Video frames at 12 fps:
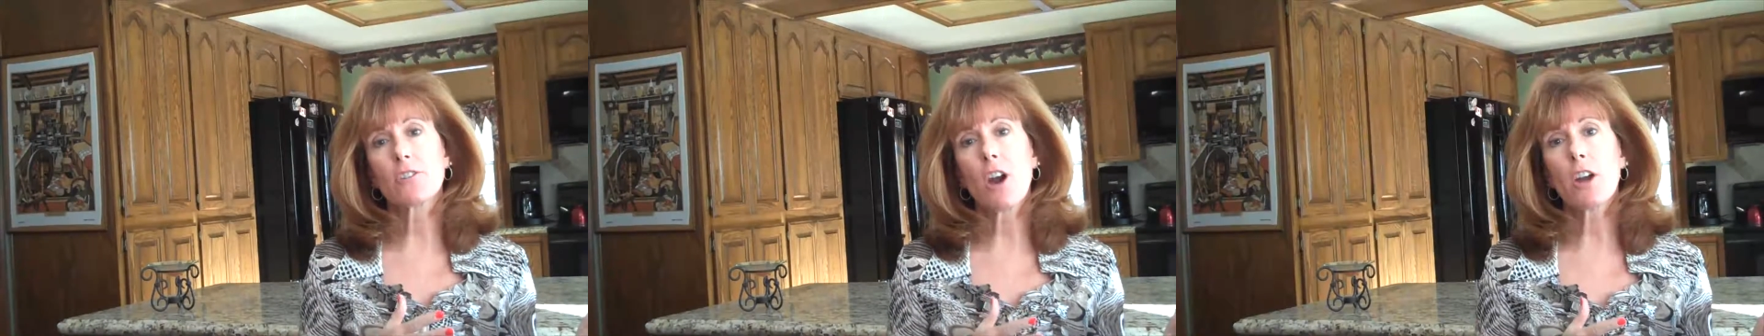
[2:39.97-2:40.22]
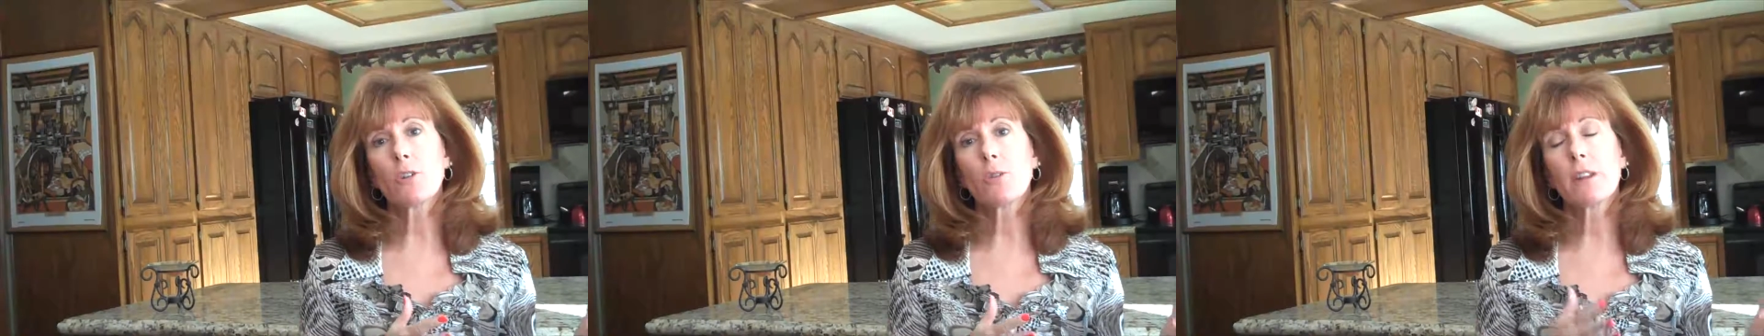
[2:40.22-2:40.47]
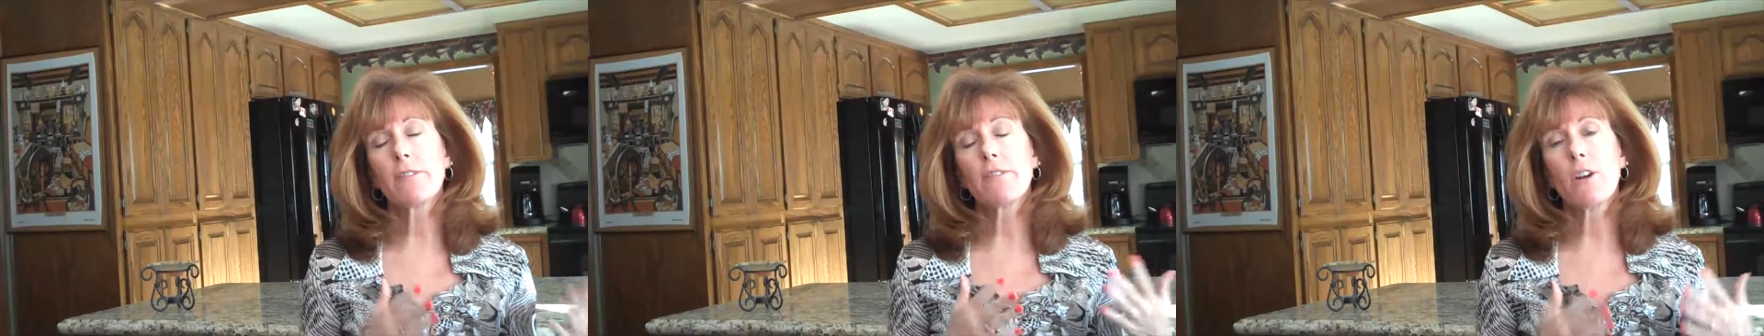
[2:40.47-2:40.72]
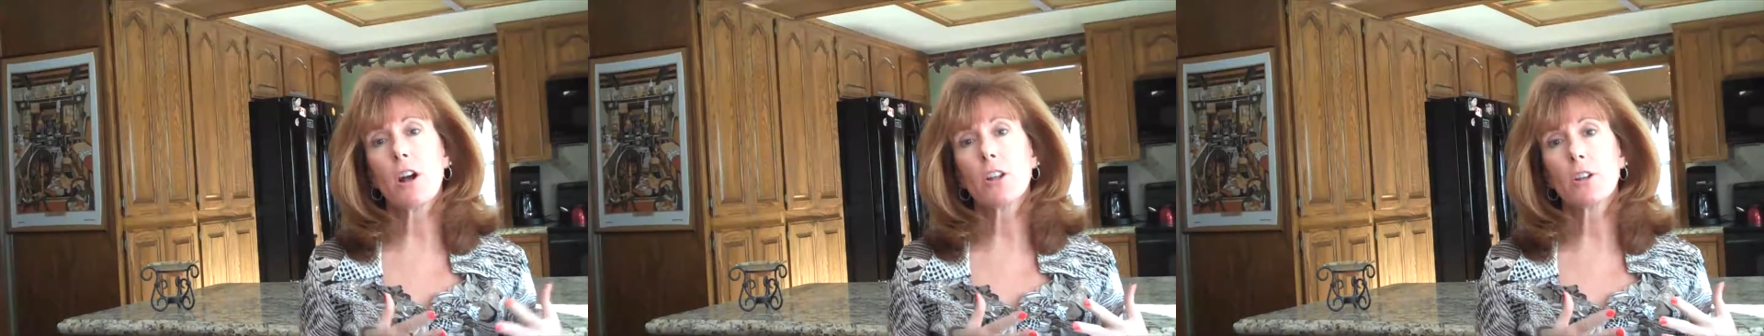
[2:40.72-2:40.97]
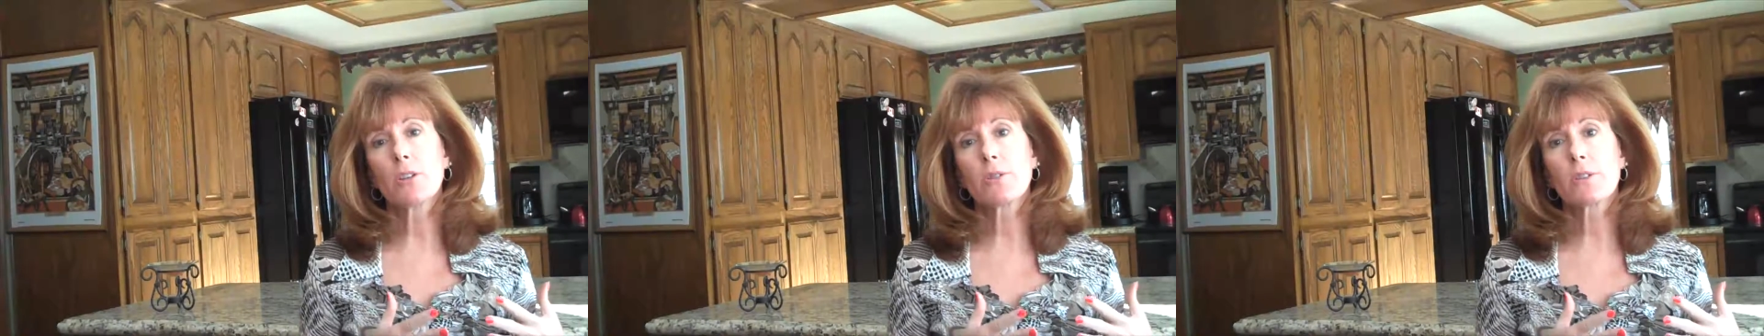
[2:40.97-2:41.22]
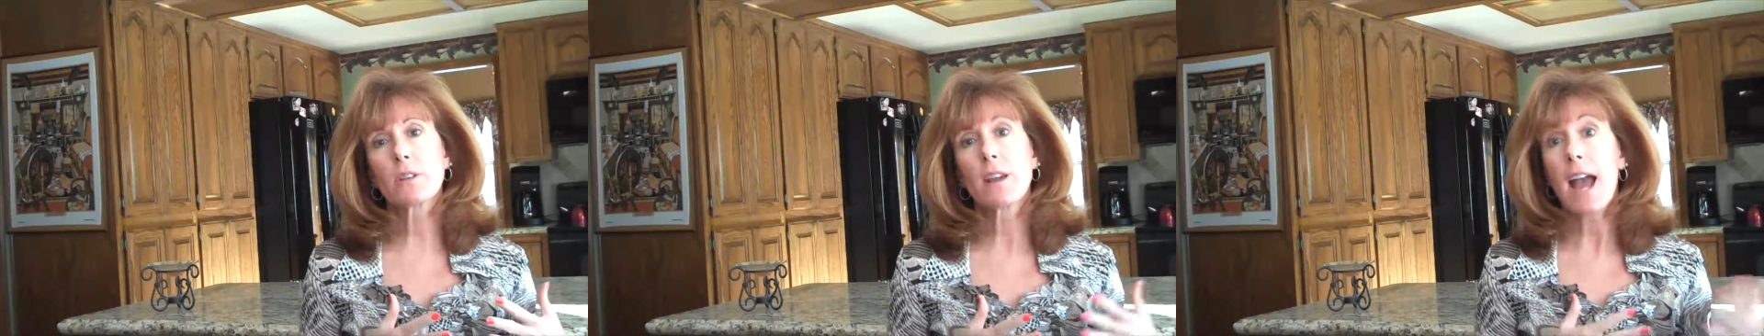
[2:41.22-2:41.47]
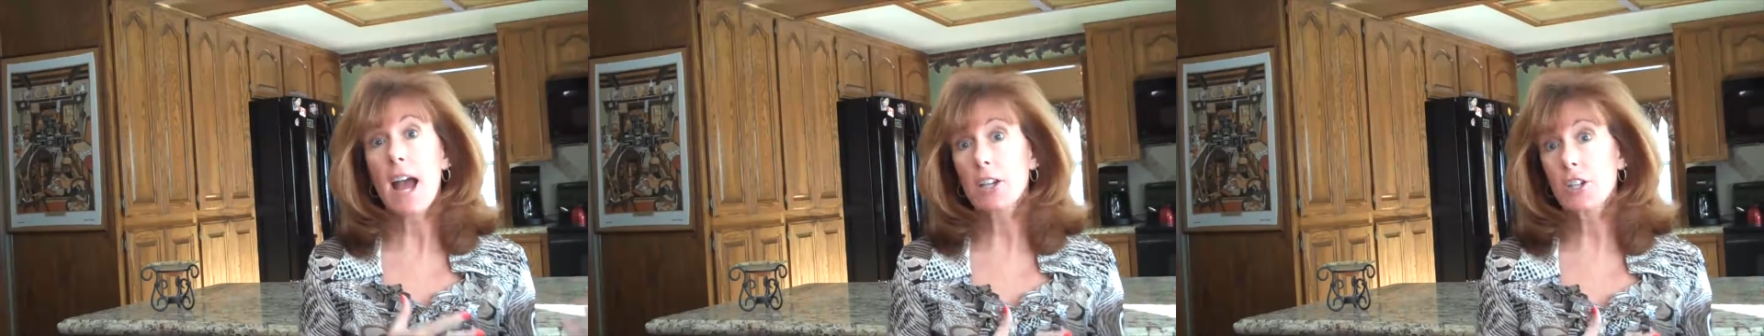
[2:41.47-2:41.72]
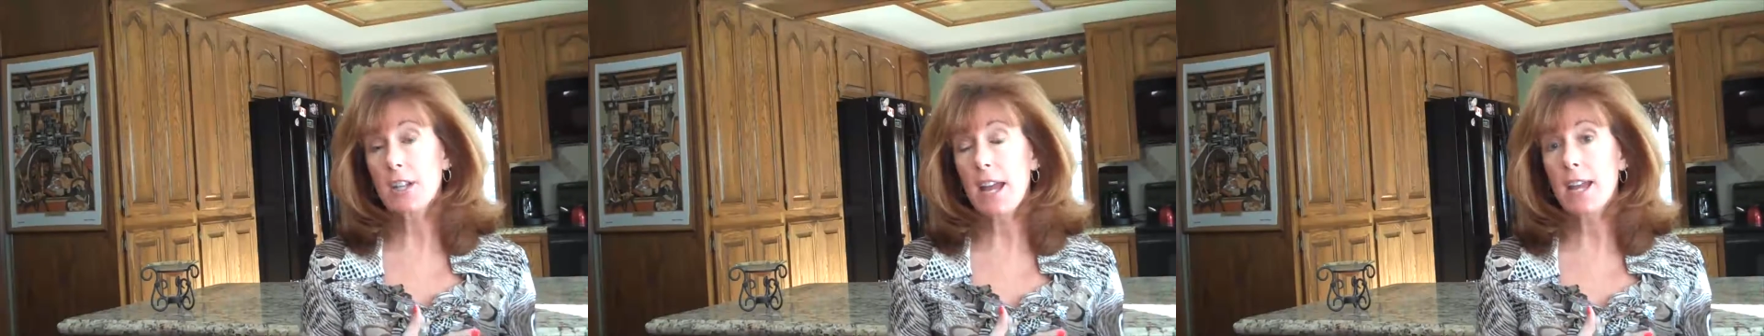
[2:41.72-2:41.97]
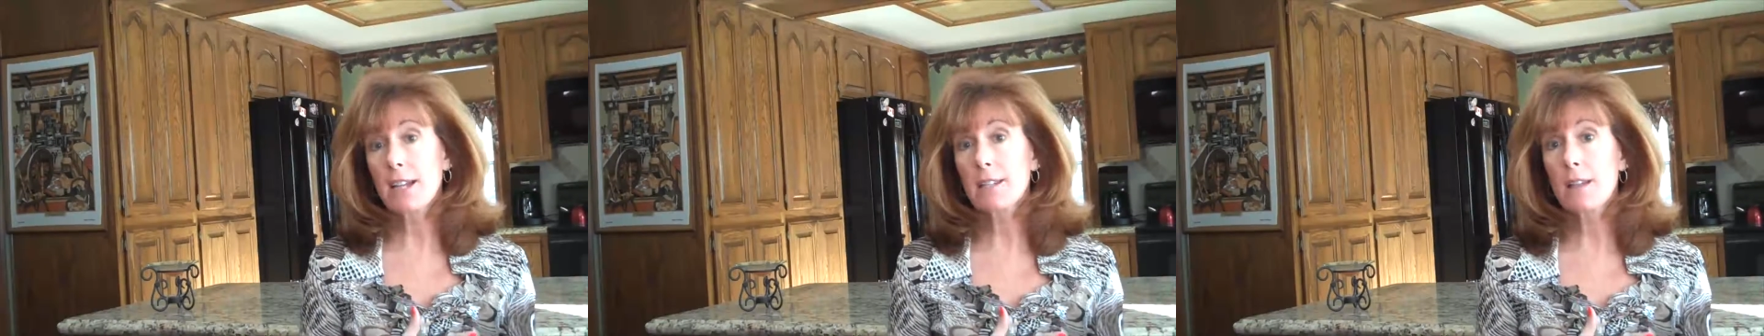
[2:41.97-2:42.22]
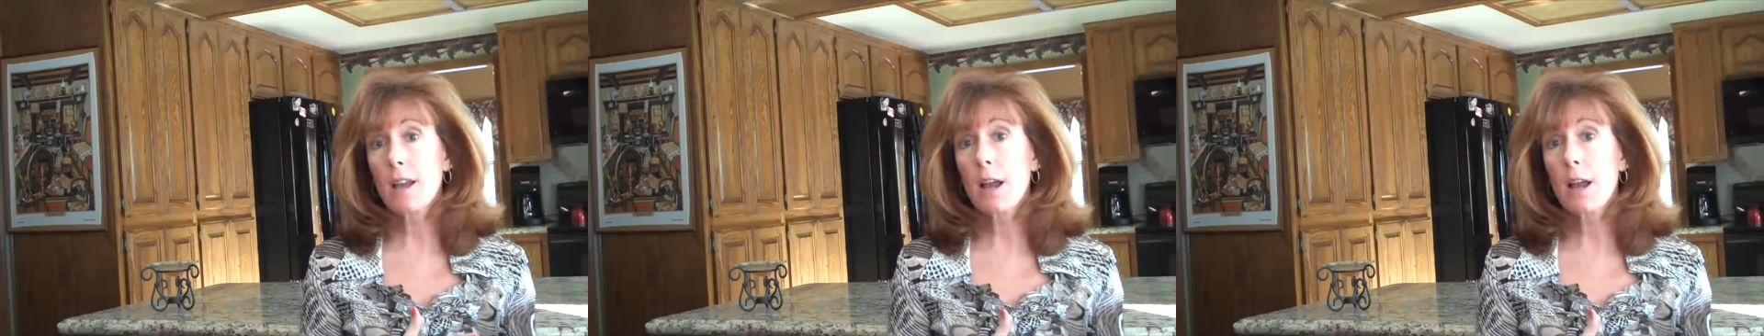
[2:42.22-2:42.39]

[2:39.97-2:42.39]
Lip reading: not only follows hashtags,